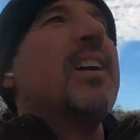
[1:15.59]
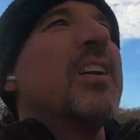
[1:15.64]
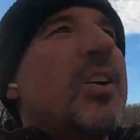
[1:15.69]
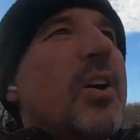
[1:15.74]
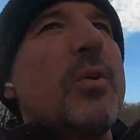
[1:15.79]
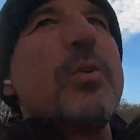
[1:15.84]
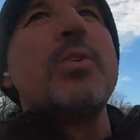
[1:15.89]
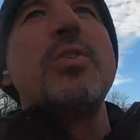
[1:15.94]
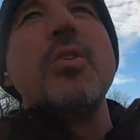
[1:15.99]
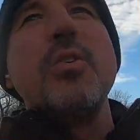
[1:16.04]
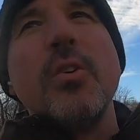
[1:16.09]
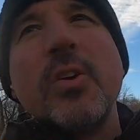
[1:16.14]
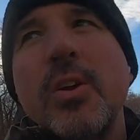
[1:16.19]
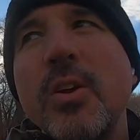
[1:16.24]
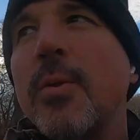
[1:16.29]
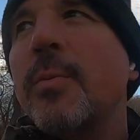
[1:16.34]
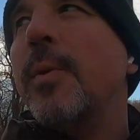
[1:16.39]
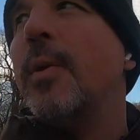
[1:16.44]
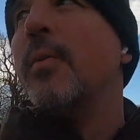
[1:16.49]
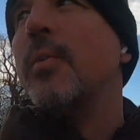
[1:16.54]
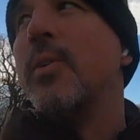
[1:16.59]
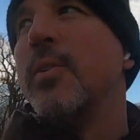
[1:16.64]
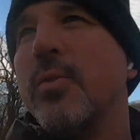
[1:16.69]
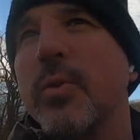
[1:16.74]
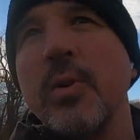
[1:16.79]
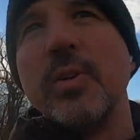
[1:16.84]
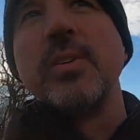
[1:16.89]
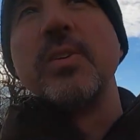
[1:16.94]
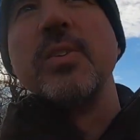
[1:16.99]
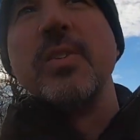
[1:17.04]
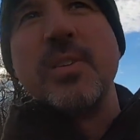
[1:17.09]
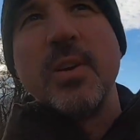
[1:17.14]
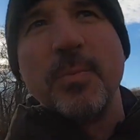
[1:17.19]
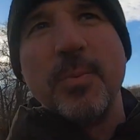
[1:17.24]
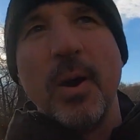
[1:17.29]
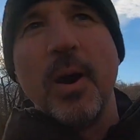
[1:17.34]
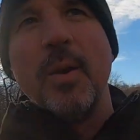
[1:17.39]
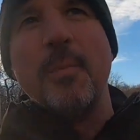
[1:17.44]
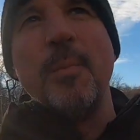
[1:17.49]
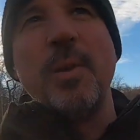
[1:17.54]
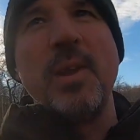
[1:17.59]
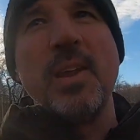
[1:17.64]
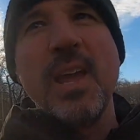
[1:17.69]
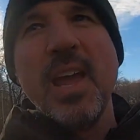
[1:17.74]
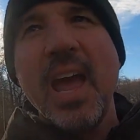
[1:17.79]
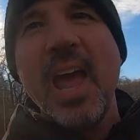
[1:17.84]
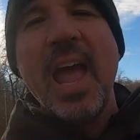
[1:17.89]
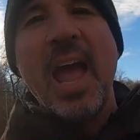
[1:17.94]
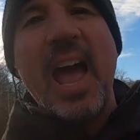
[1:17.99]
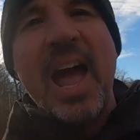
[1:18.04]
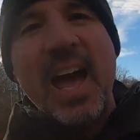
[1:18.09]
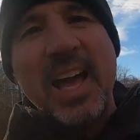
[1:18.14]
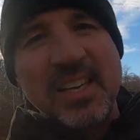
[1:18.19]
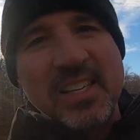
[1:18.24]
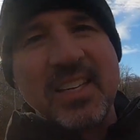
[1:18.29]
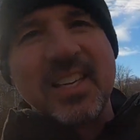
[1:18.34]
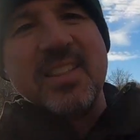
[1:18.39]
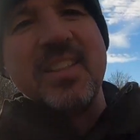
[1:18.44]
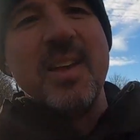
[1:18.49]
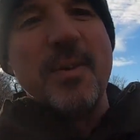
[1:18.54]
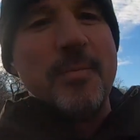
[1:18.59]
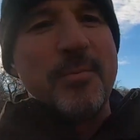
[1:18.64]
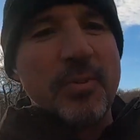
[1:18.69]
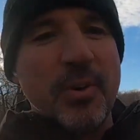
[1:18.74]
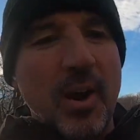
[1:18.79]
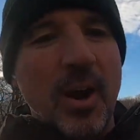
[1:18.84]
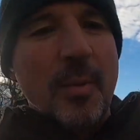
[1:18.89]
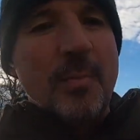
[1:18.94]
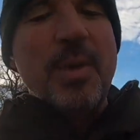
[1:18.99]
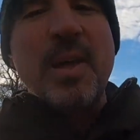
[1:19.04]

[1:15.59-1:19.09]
go to your human resources department, ask them for help.